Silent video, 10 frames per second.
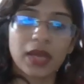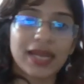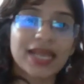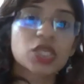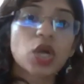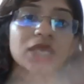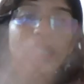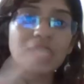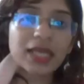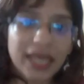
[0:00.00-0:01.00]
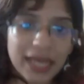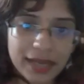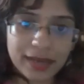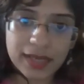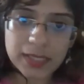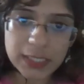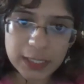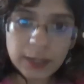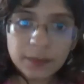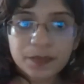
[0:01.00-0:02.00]
It has got 3 areas,
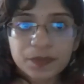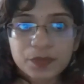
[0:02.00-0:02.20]
dear.